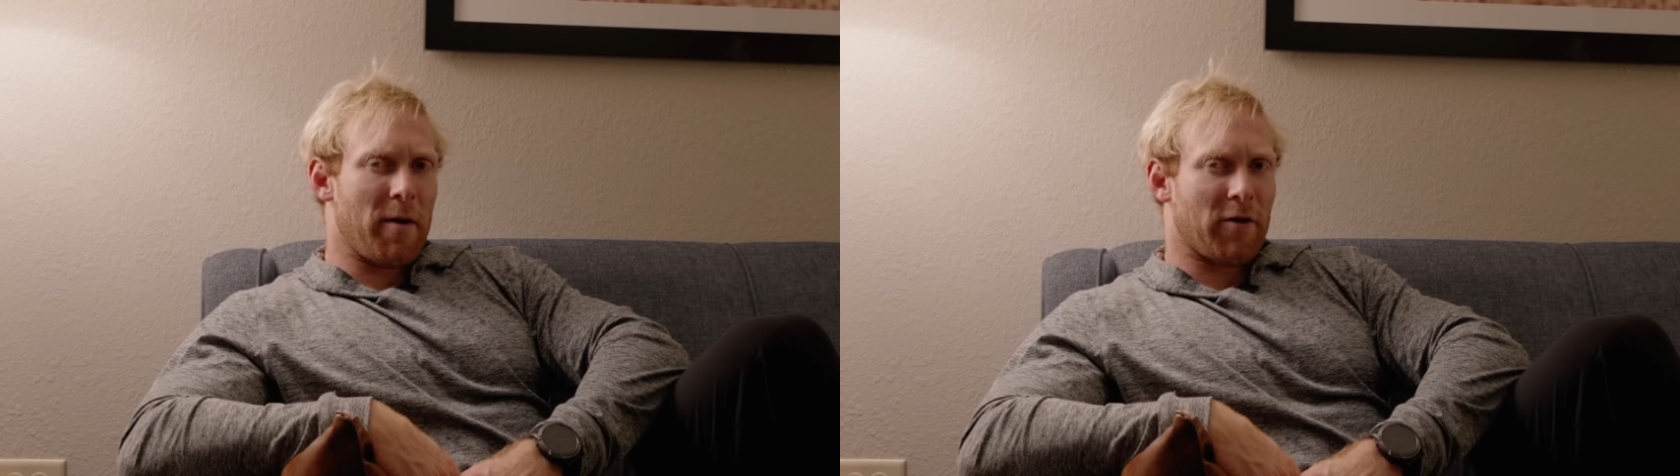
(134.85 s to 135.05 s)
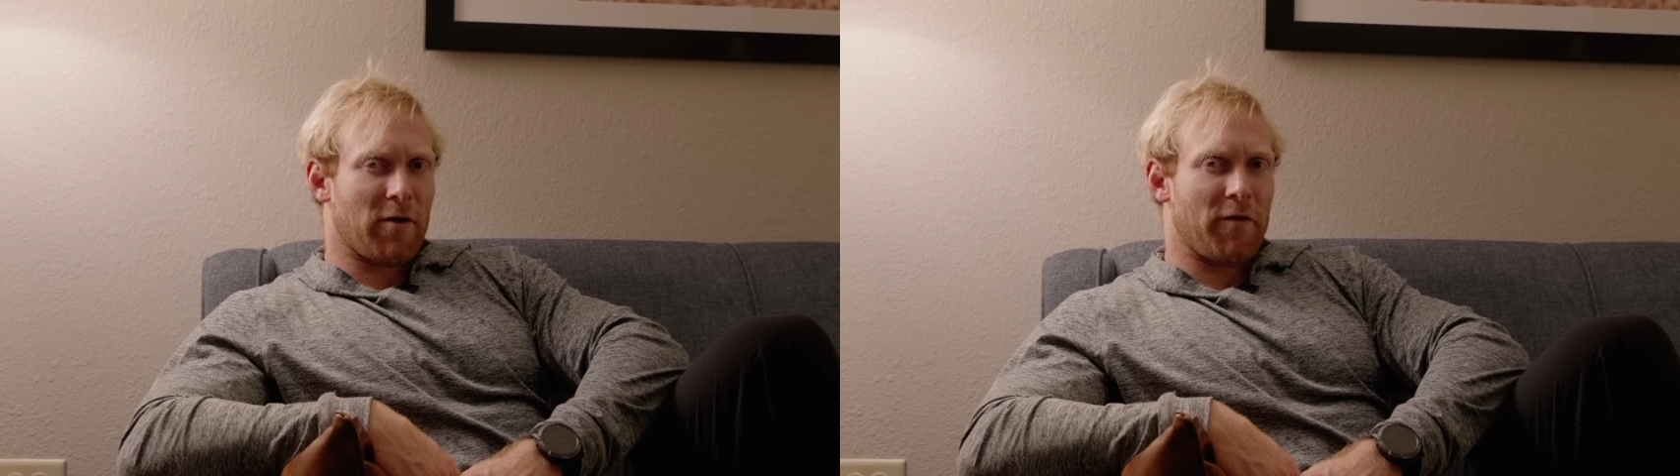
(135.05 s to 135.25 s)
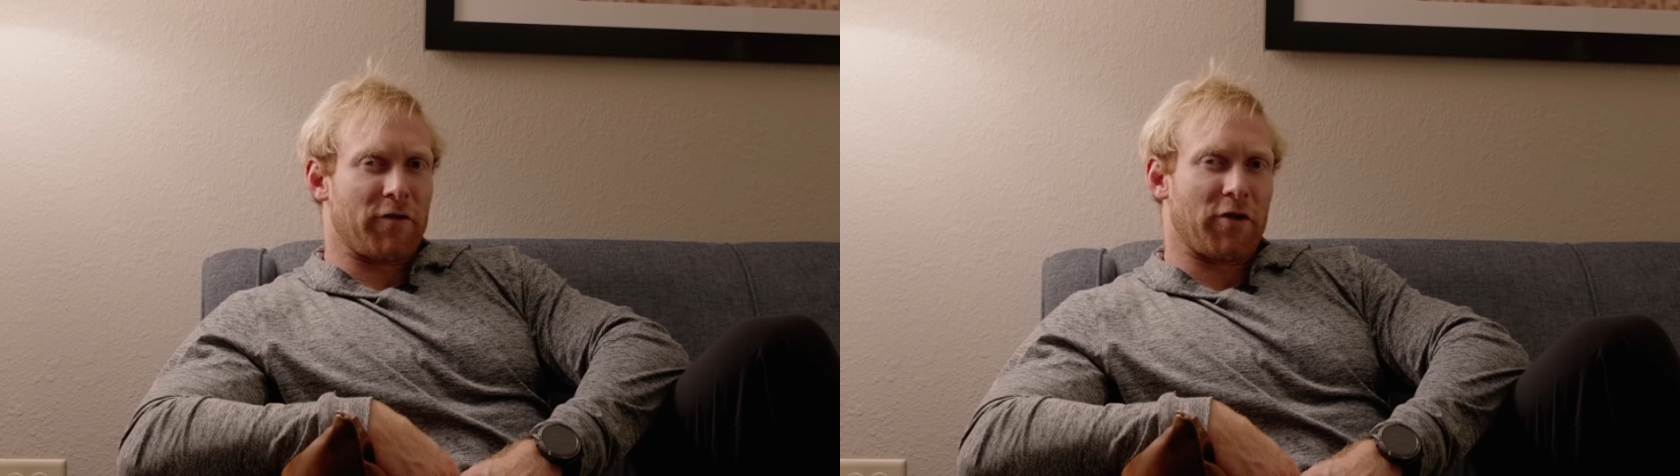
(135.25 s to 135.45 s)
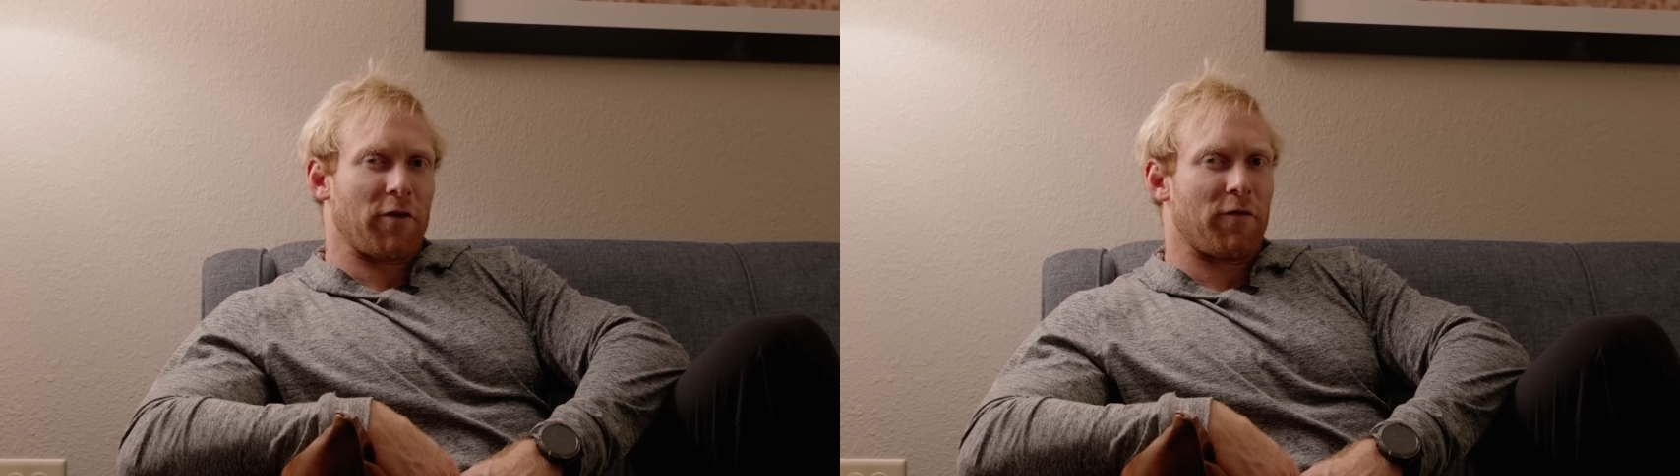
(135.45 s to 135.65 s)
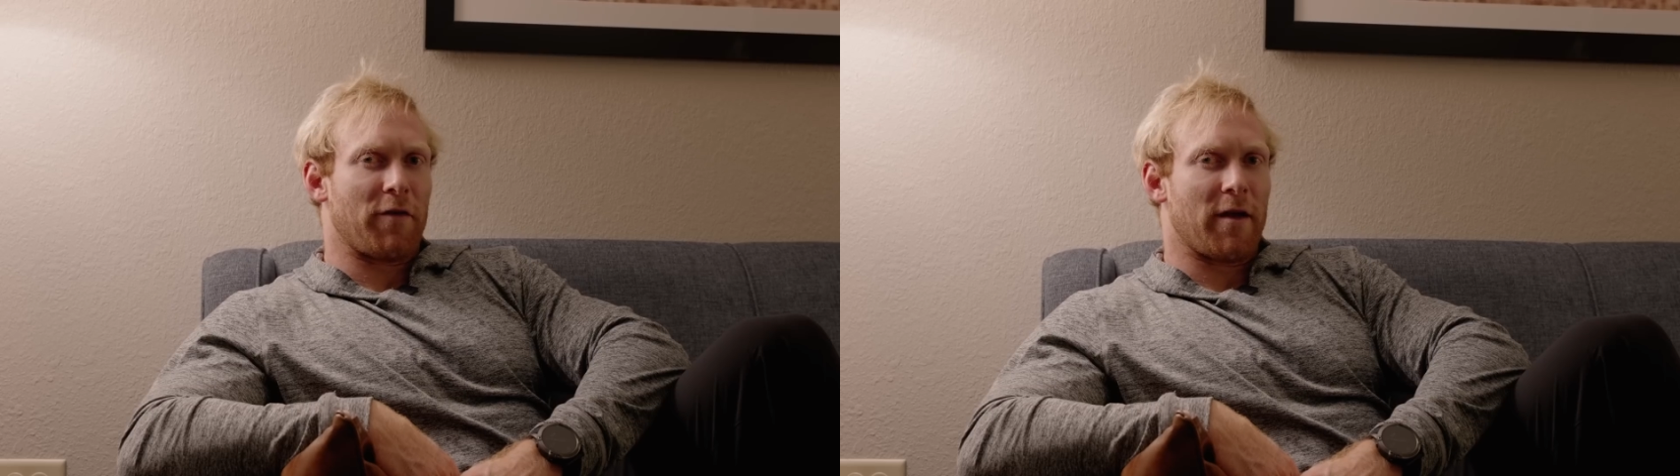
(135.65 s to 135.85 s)
better on the
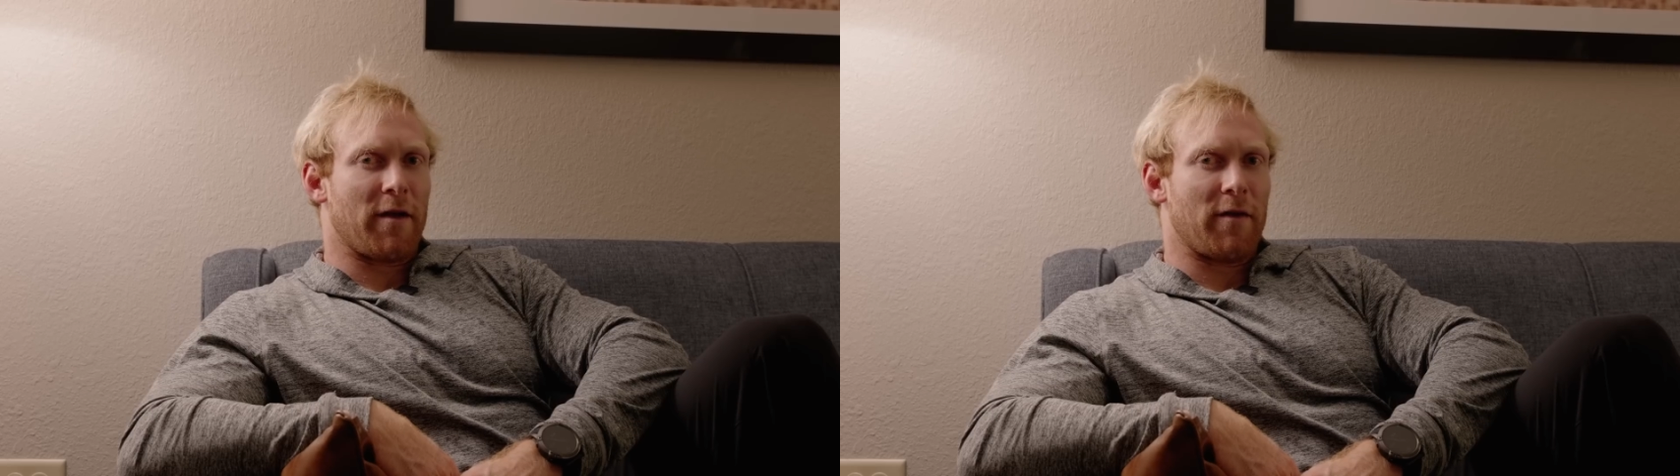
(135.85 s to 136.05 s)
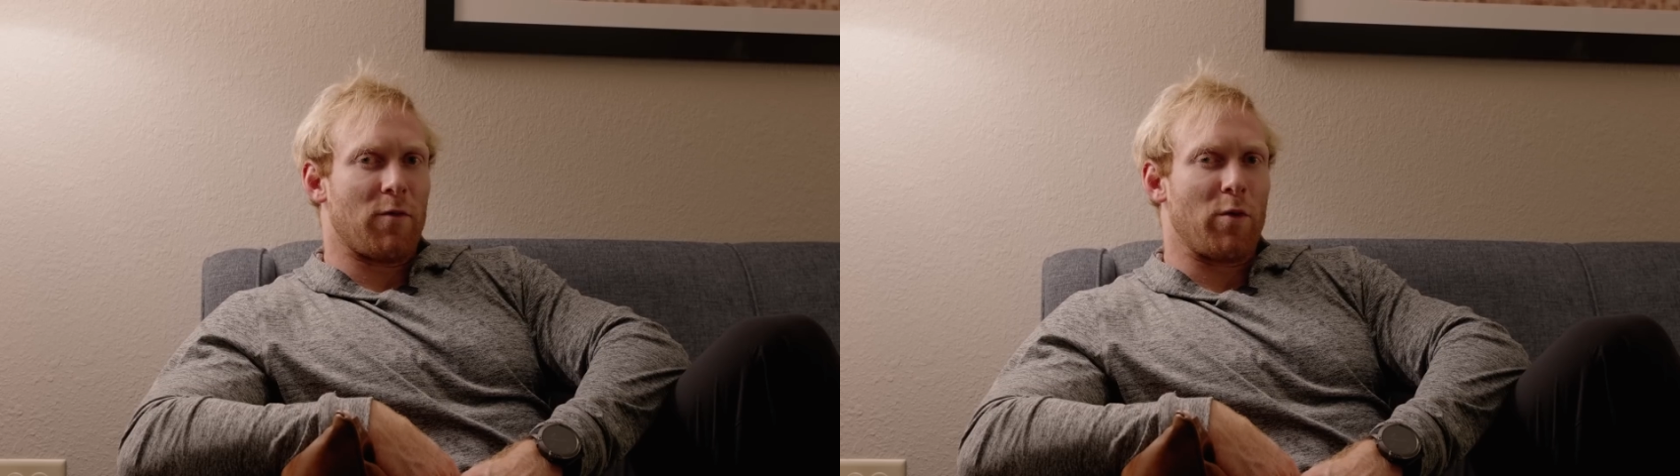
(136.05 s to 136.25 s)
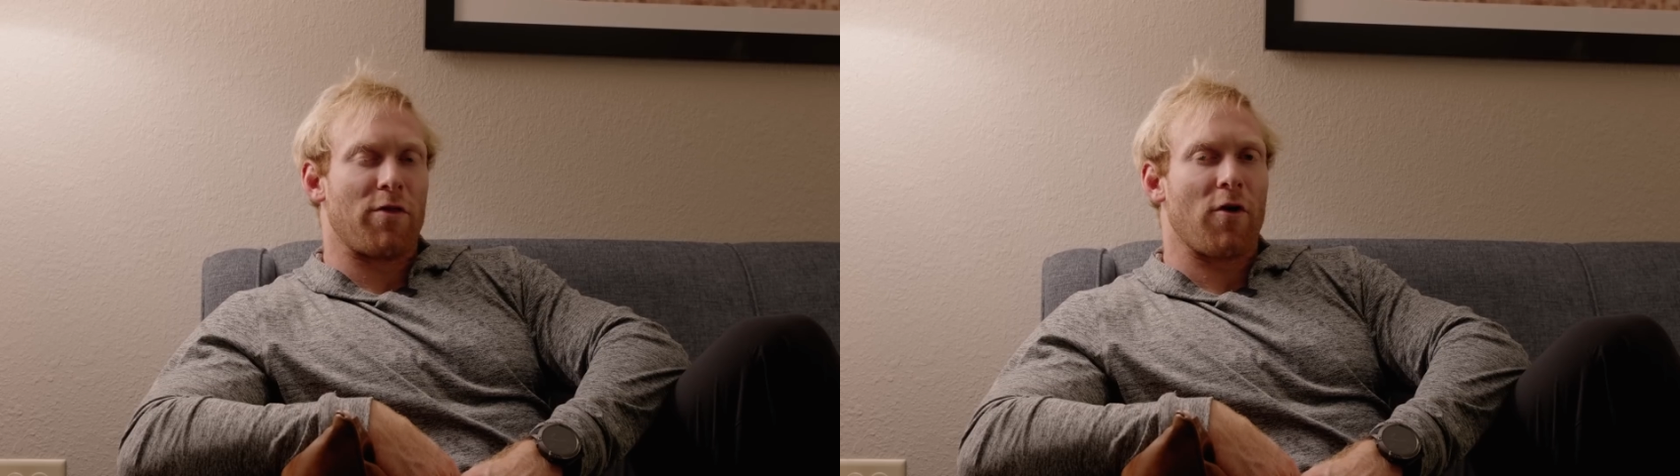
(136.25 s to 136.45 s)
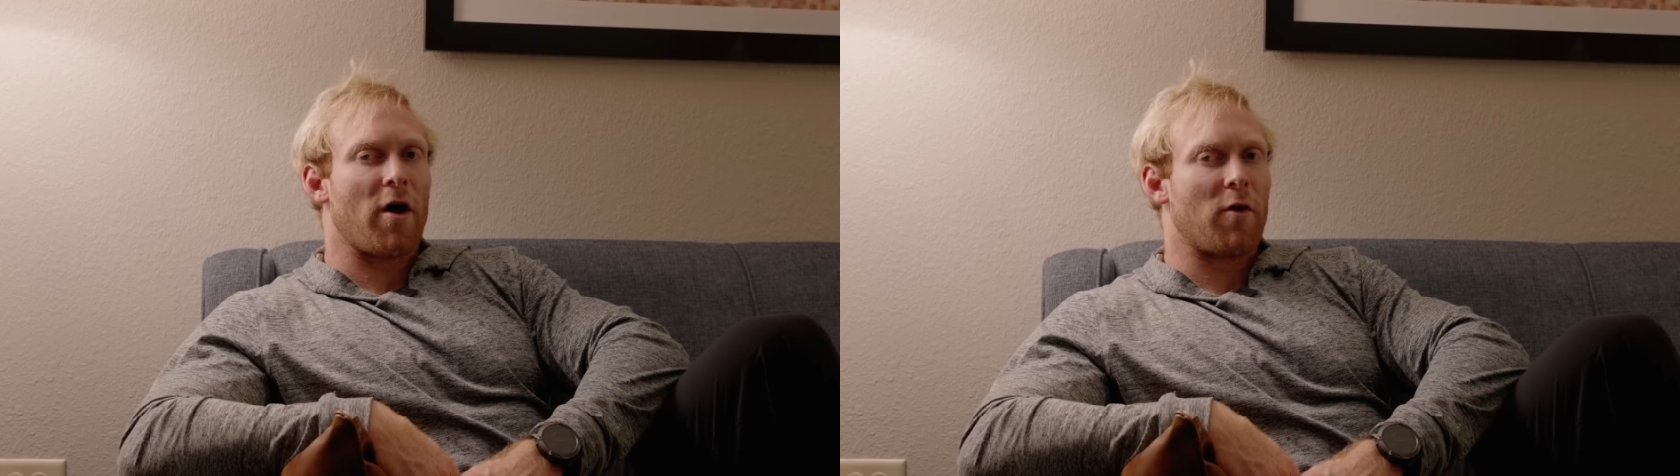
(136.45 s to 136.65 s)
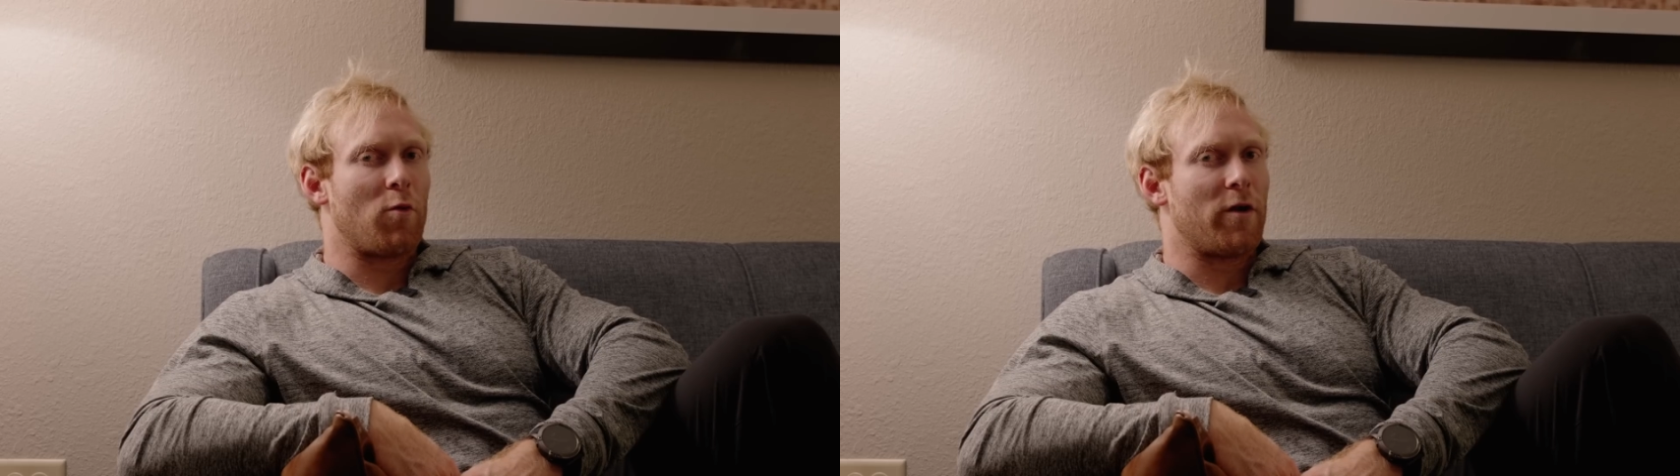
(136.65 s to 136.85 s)
turf than we
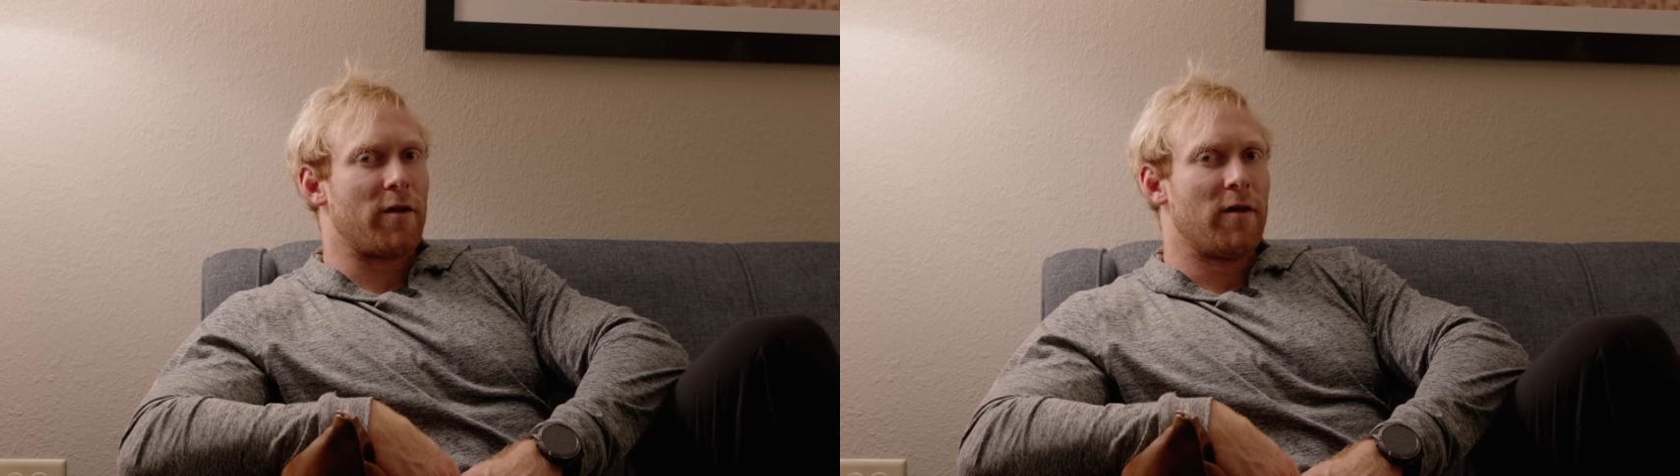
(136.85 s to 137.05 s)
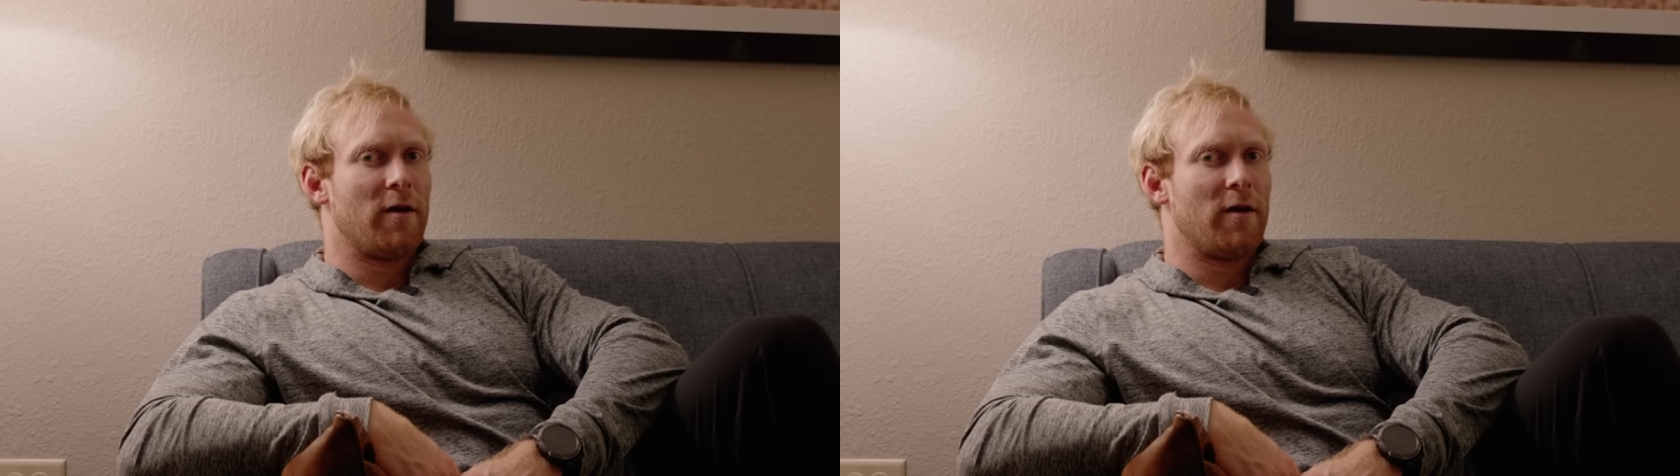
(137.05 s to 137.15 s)
thought it would.